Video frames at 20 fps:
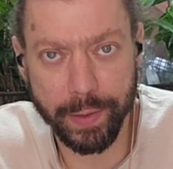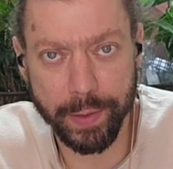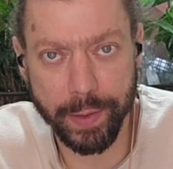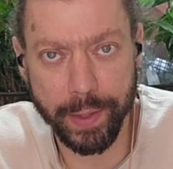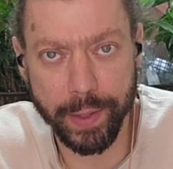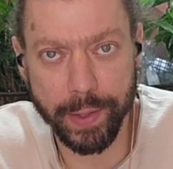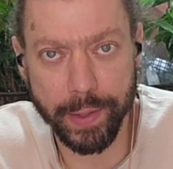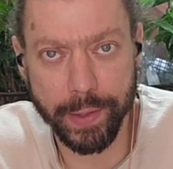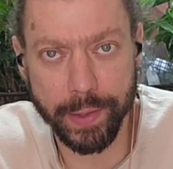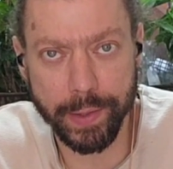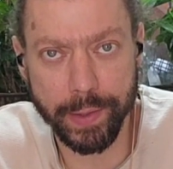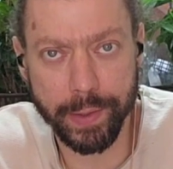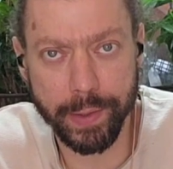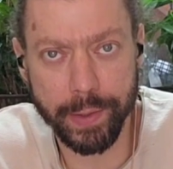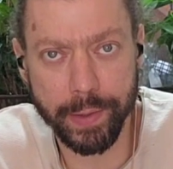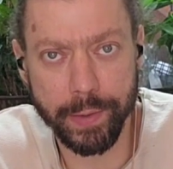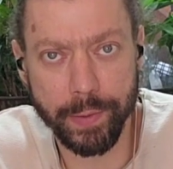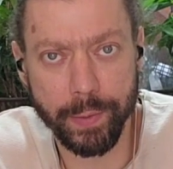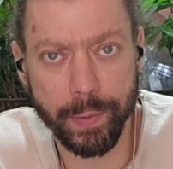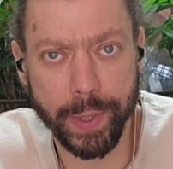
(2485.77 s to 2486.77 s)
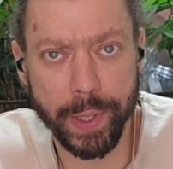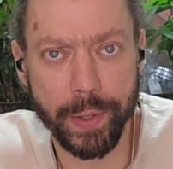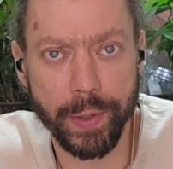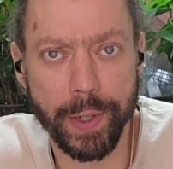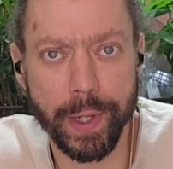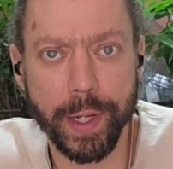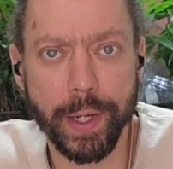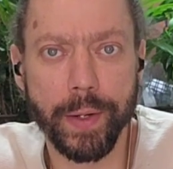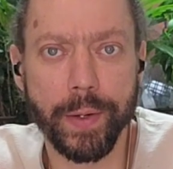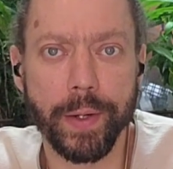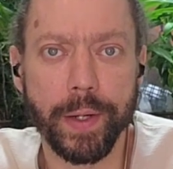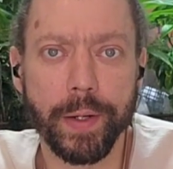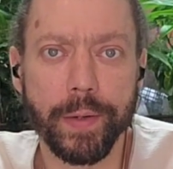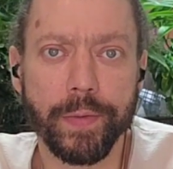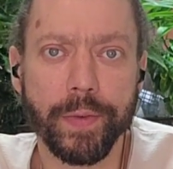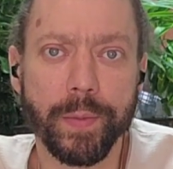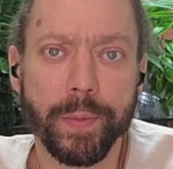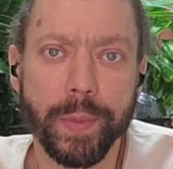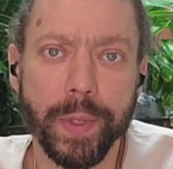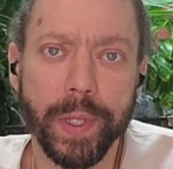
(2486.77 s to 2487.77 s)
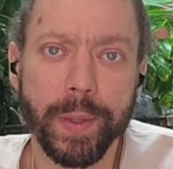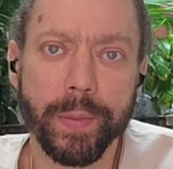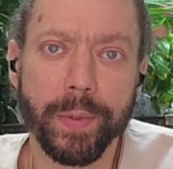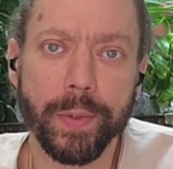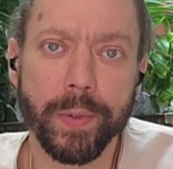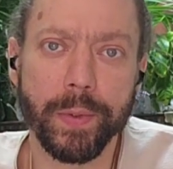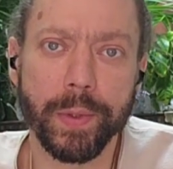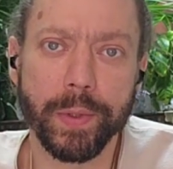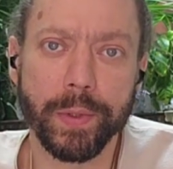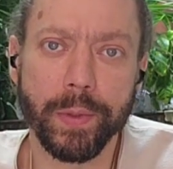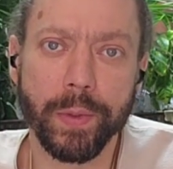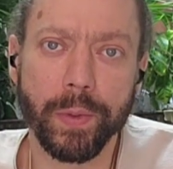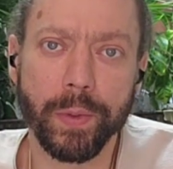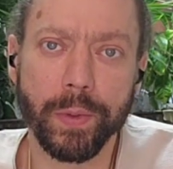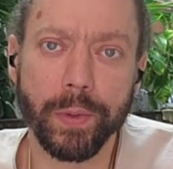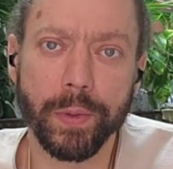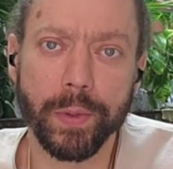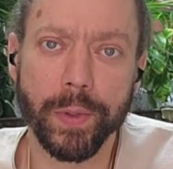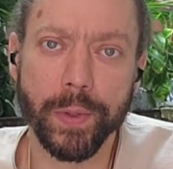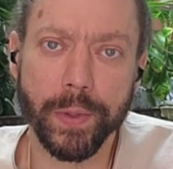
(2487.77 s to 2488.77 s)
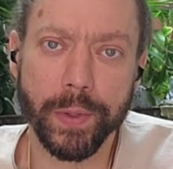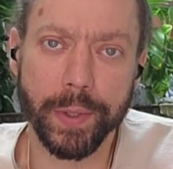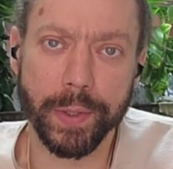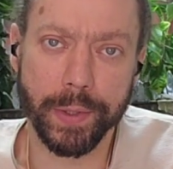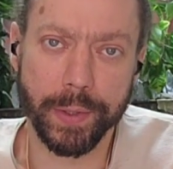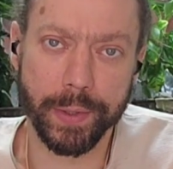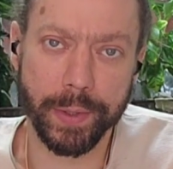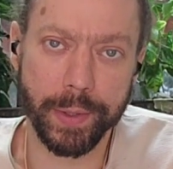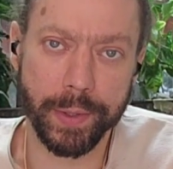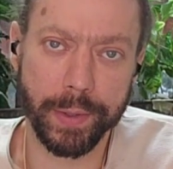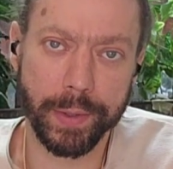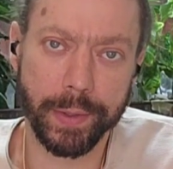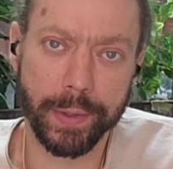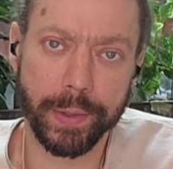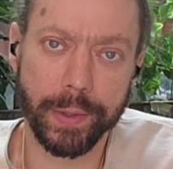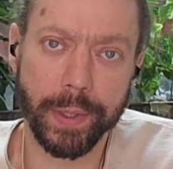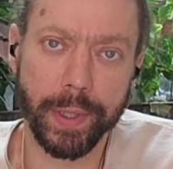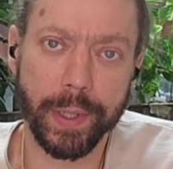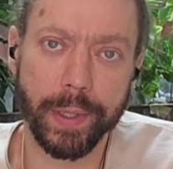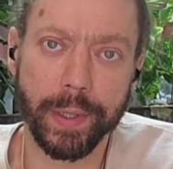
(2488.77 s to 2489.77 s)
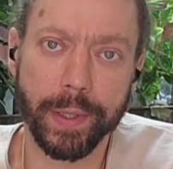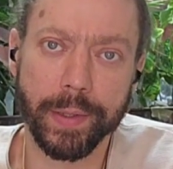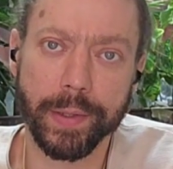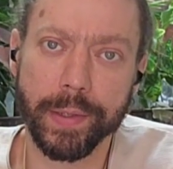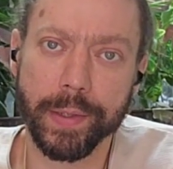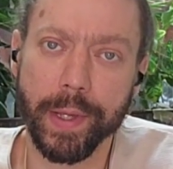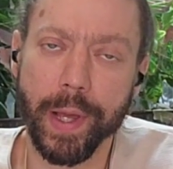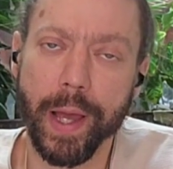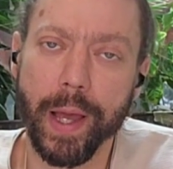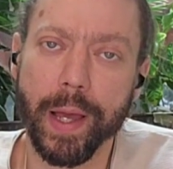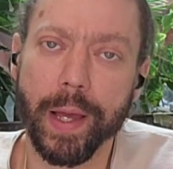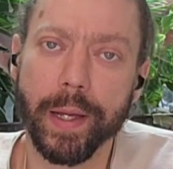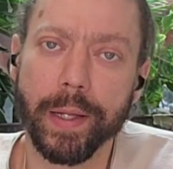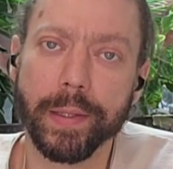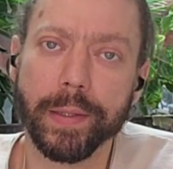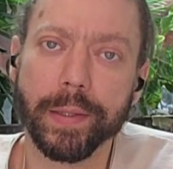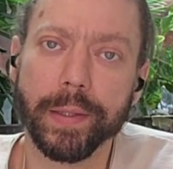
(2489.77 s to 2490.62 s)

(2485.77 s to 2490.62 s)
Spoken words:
These we are hearing from people with total earnestness, and it's sad.